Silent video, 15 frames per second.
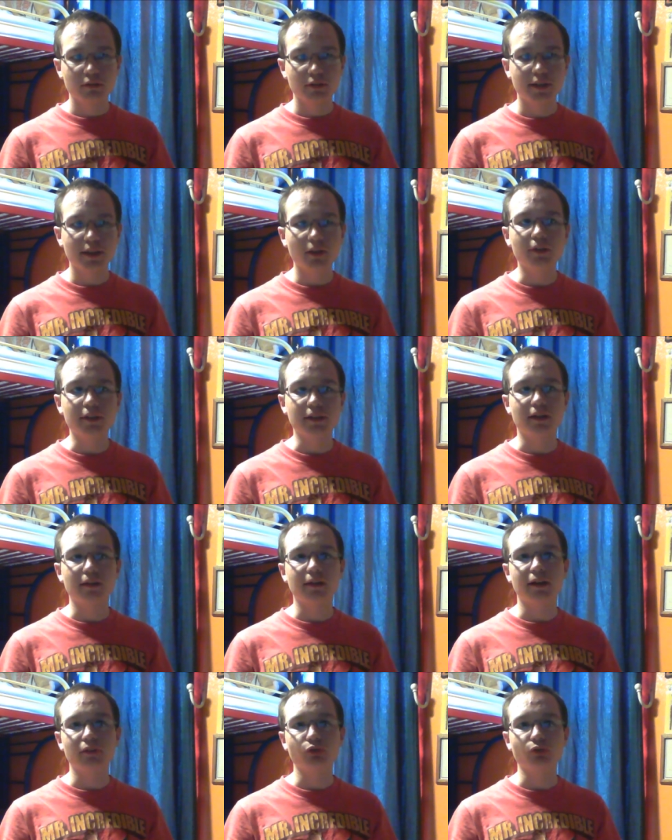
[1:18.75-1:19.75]
Kelly and
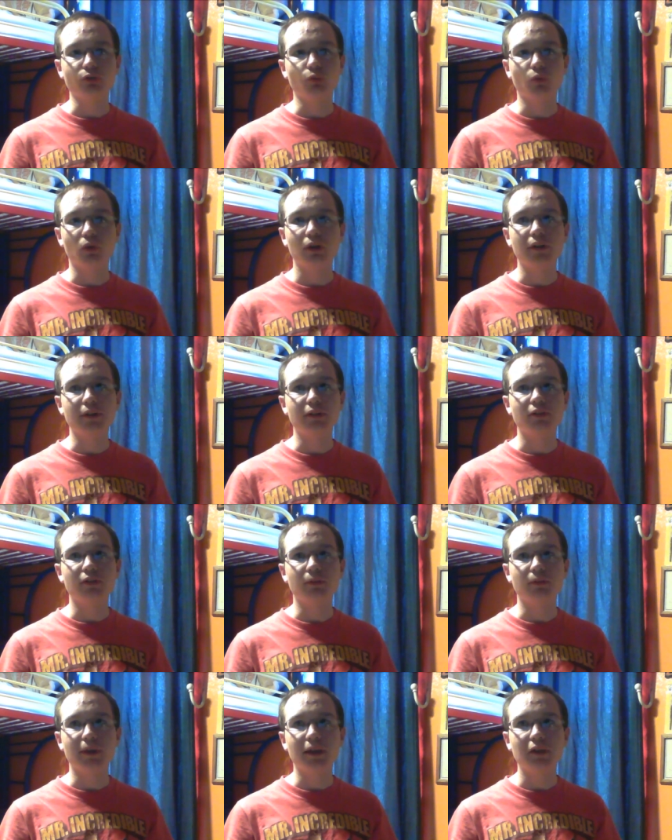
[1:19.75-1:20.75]
I actually wanted
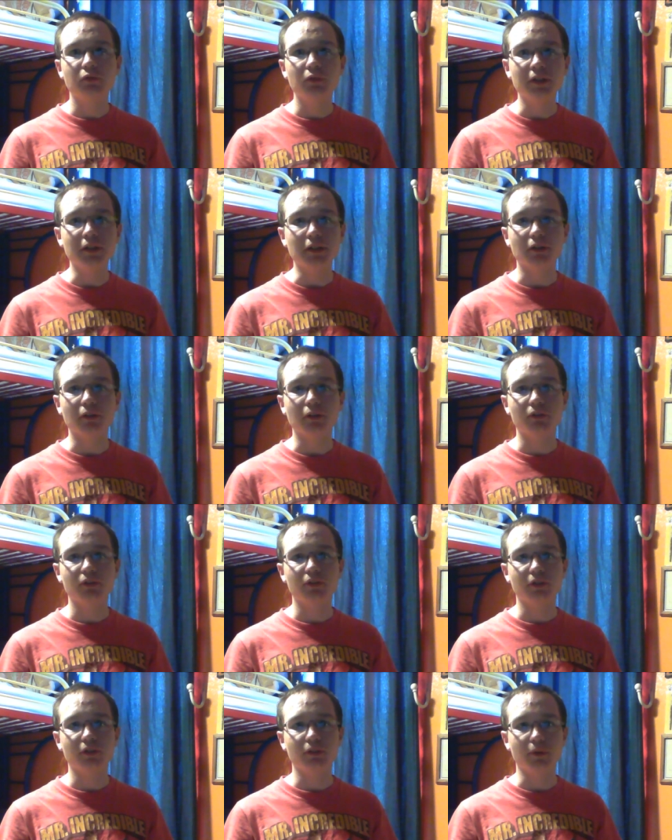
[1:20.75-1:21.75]
to make
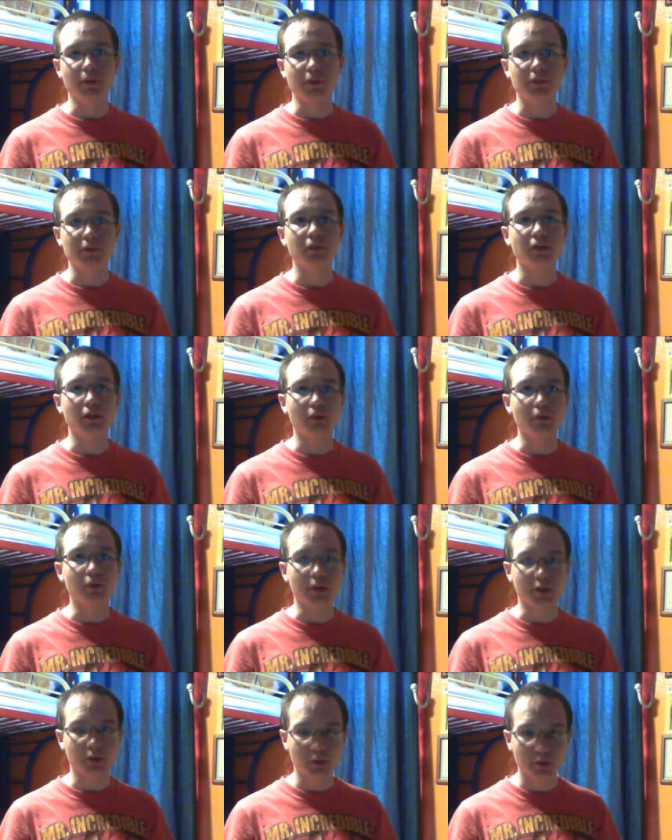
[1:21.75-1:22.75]
videos with,
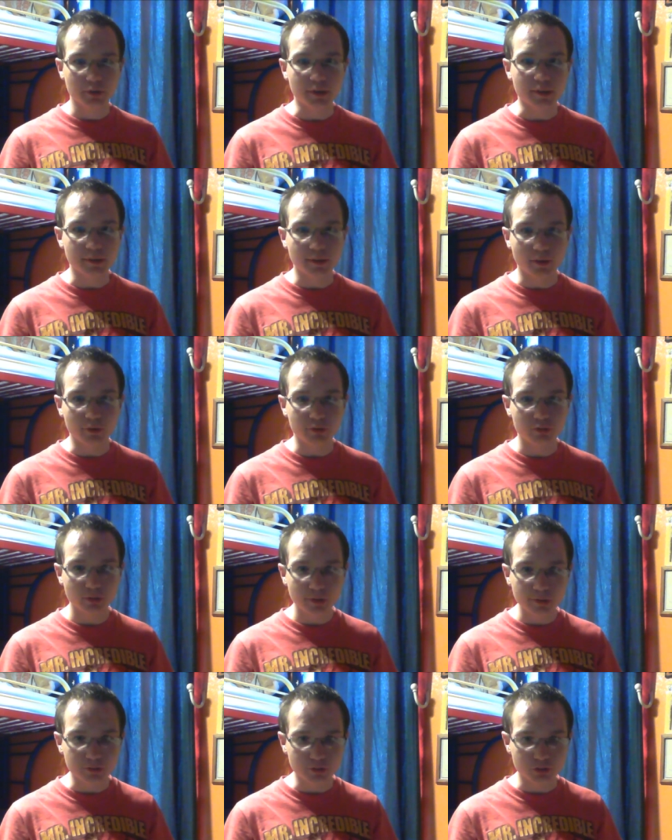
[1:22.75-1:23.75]
the Kirk and Kelly's
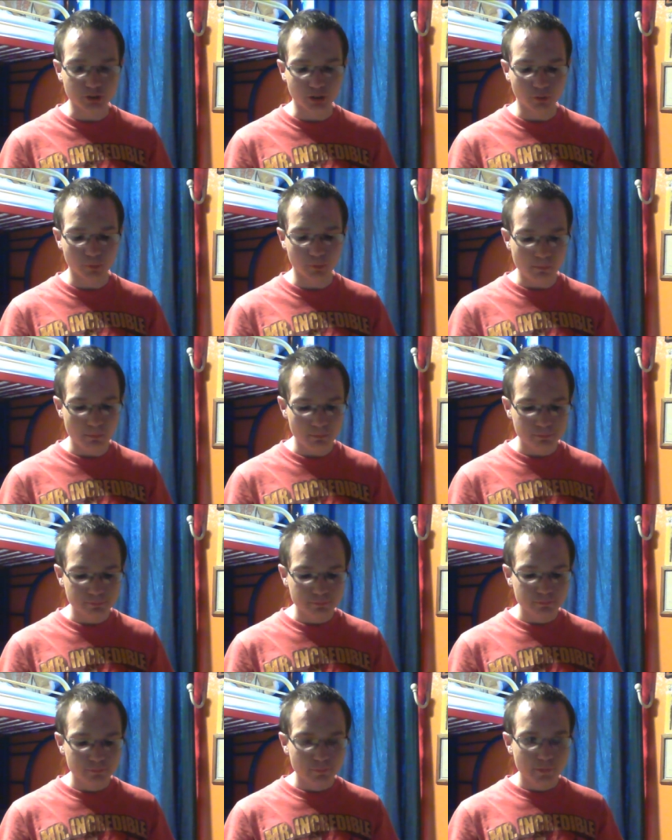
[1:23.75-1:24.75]
Crazy Show.
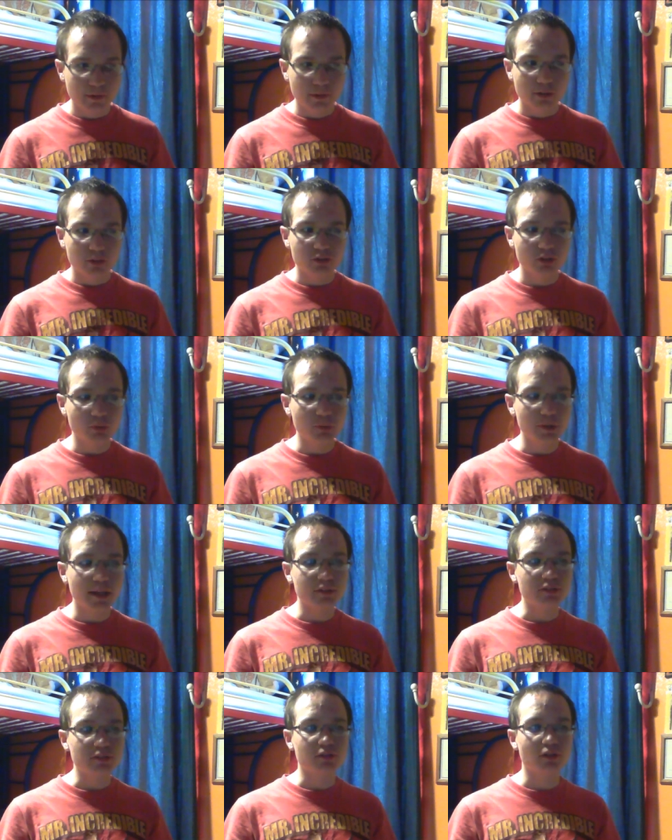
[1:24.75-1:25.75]
So we
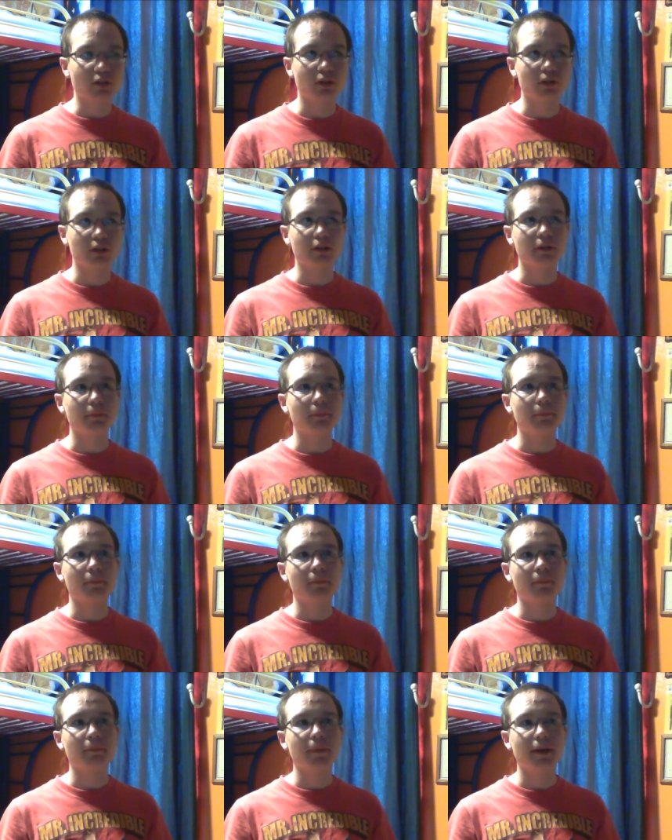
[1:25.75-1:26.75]
asked our
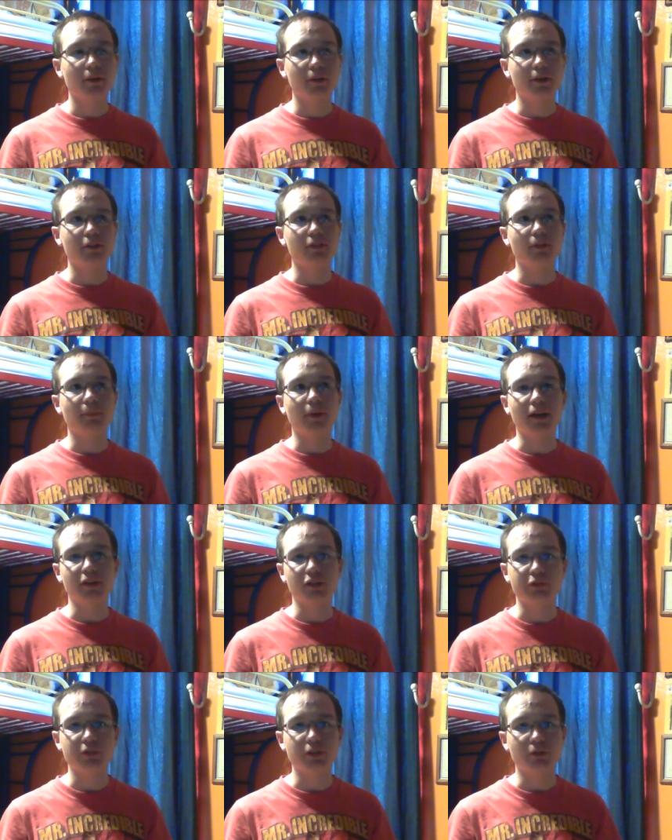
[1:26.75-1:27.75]
parents to buy
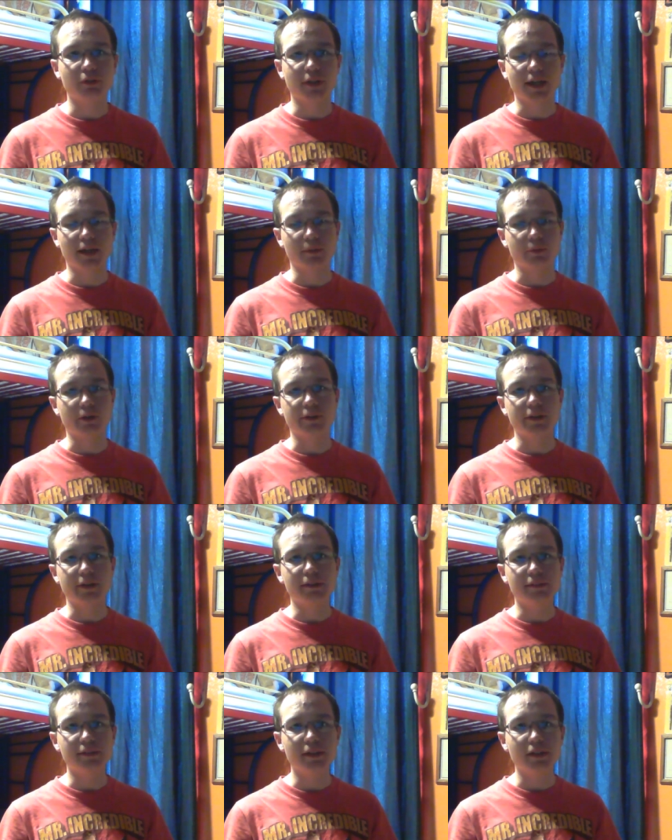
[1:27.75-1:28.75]
us a video camera, and
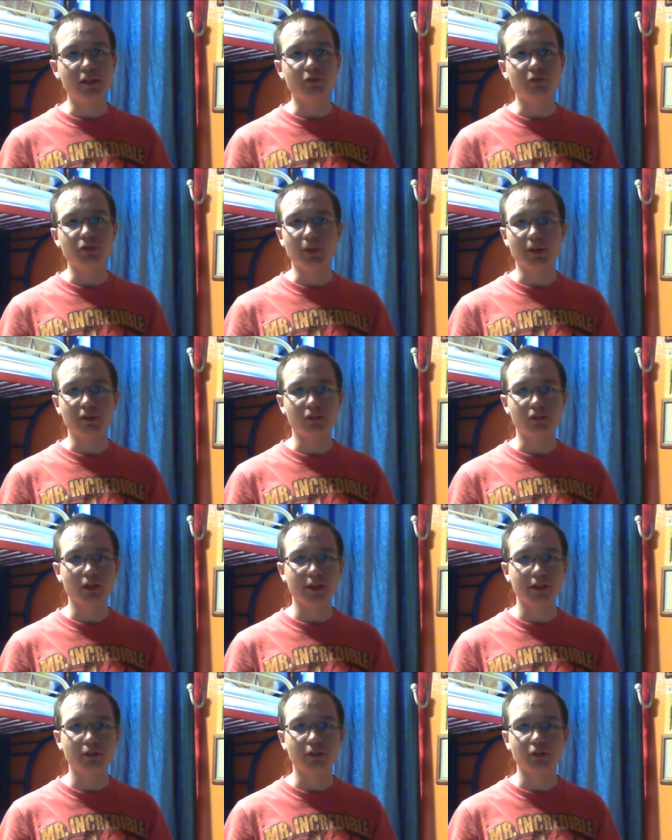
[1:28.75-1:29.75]
they did a few months
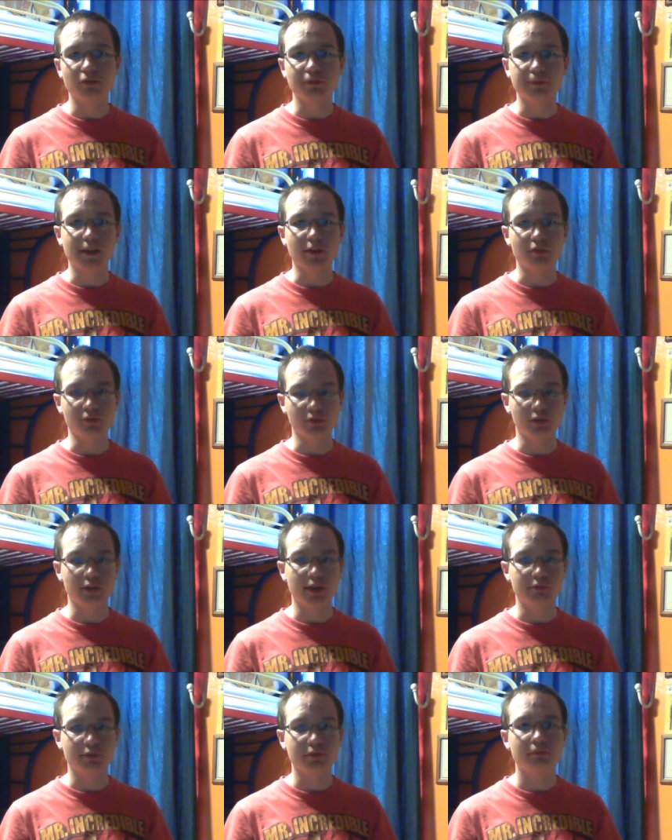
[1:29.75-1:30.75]
later in
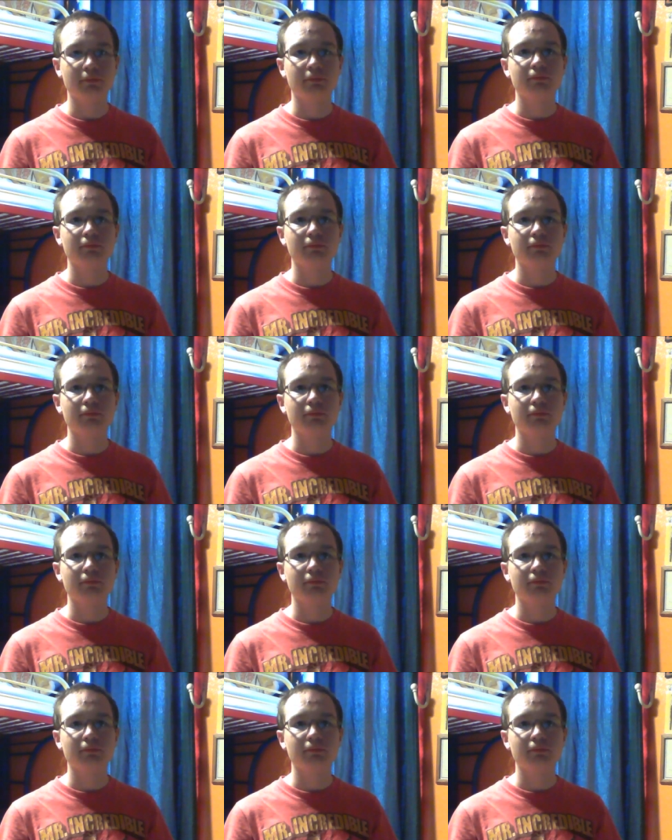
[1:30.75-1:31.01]
2011.